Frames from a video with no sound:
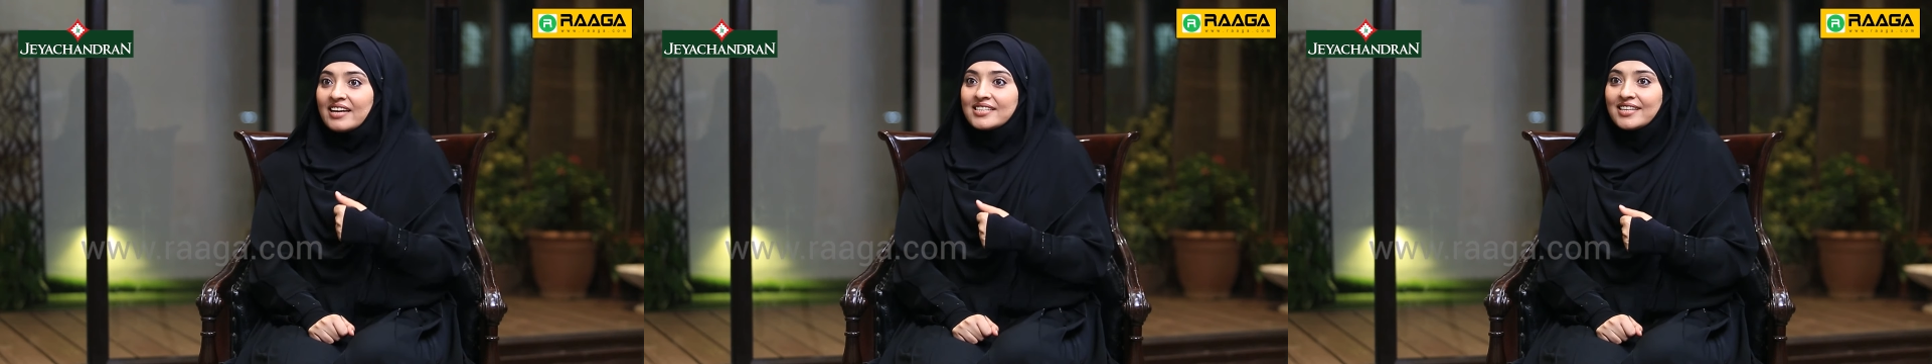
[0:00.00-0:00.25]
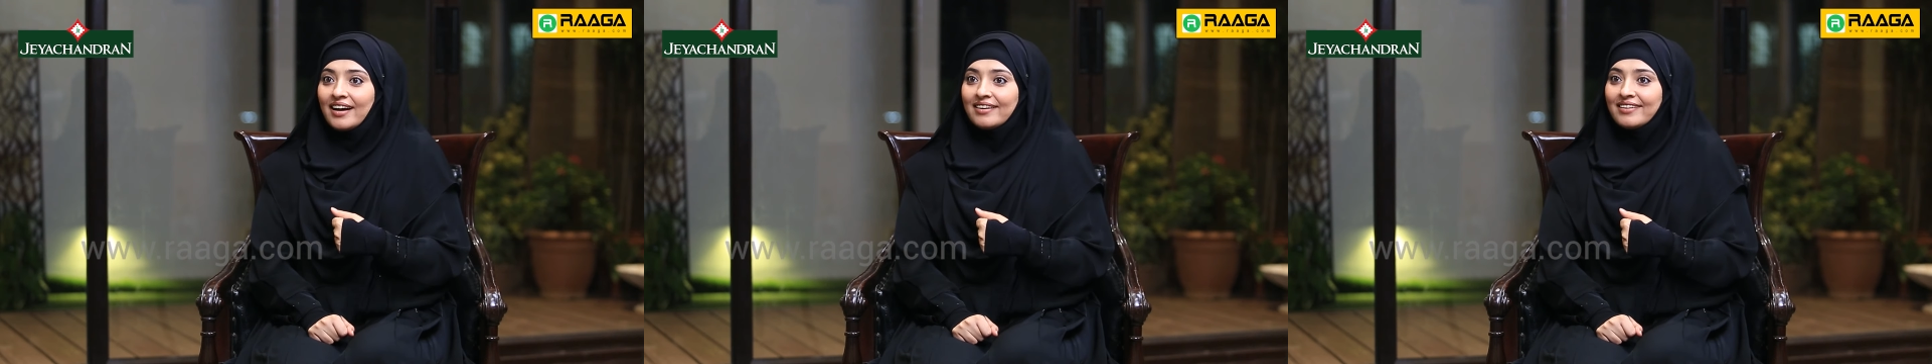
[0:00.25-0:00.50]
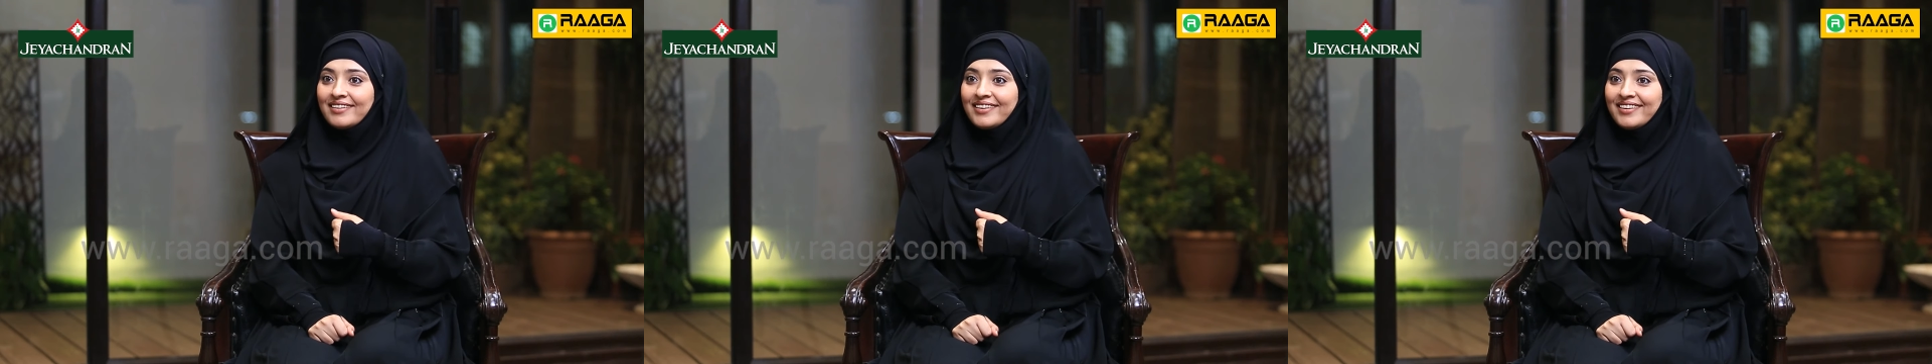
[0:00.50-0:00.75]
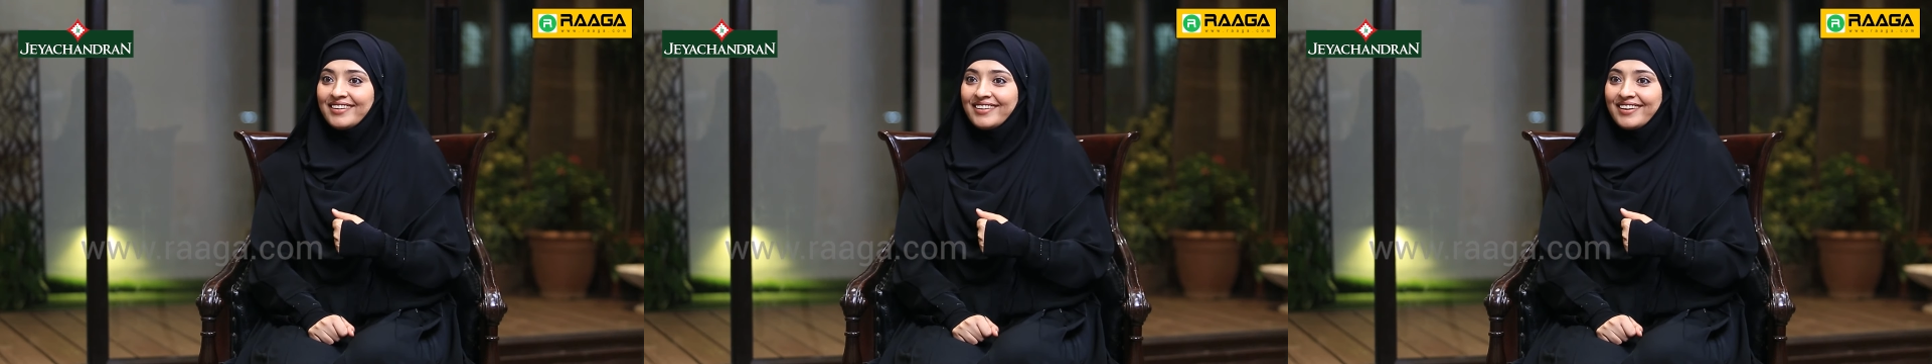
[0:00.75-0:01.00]

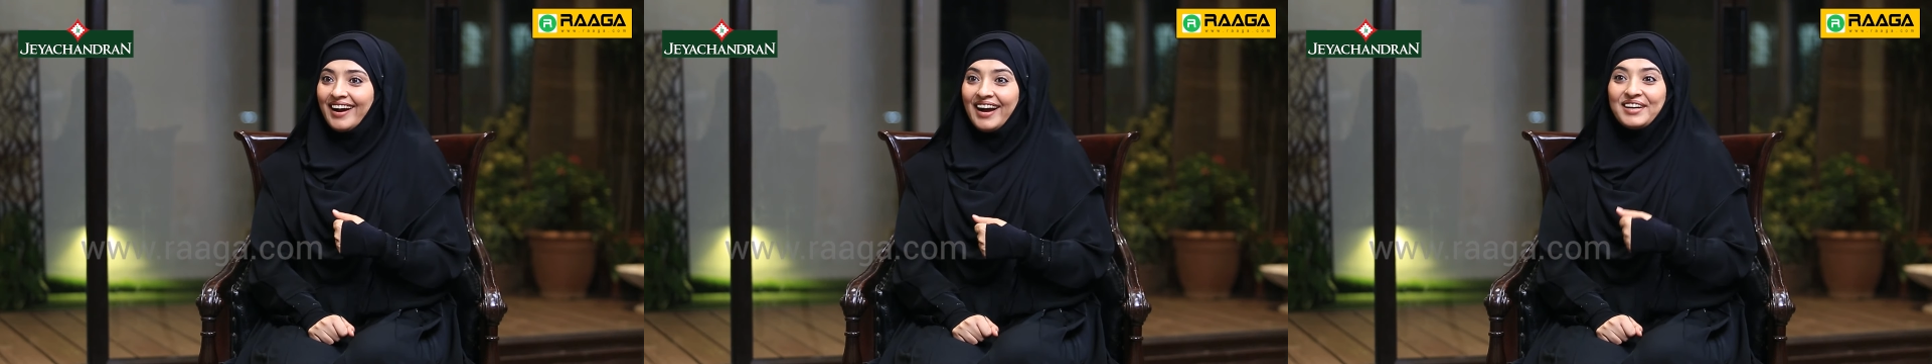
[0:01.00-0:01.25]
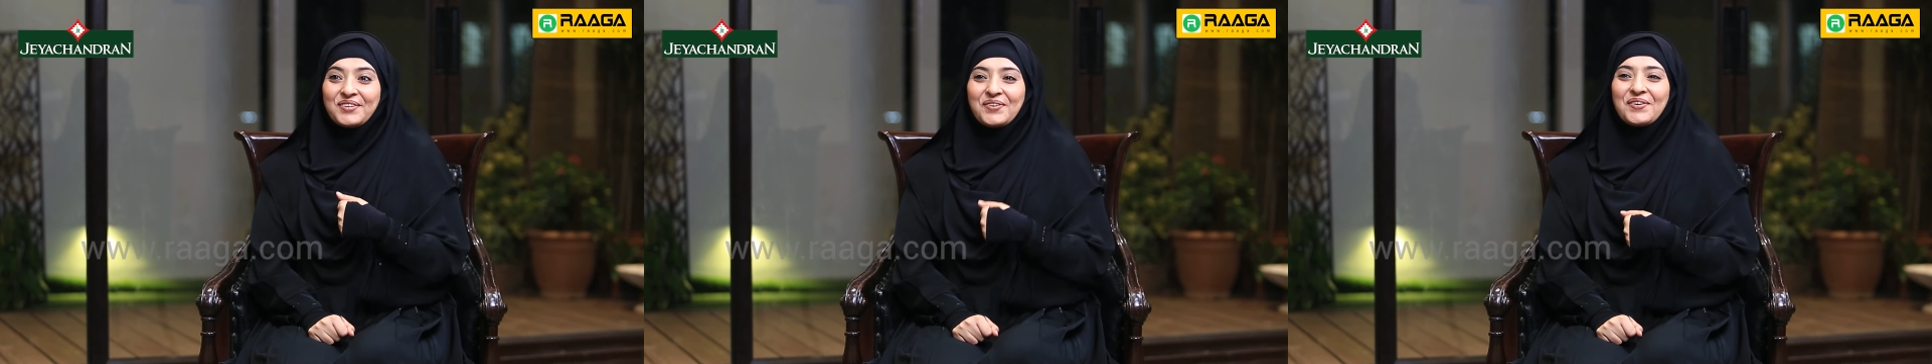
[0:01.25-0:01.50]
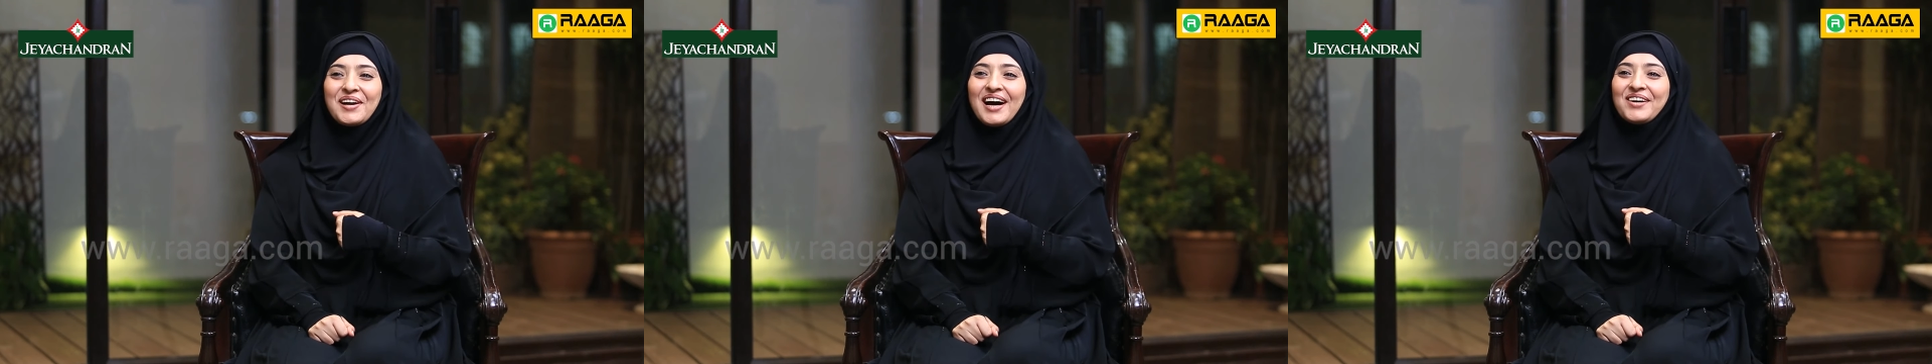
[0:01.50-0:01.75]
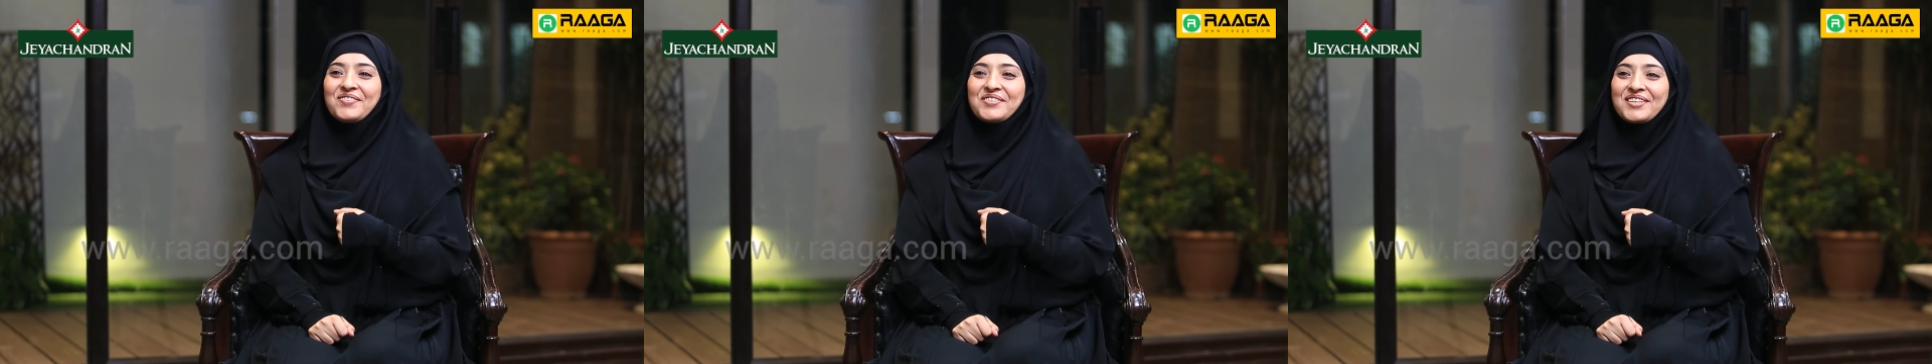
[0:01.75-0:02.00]
Exactly. I don't have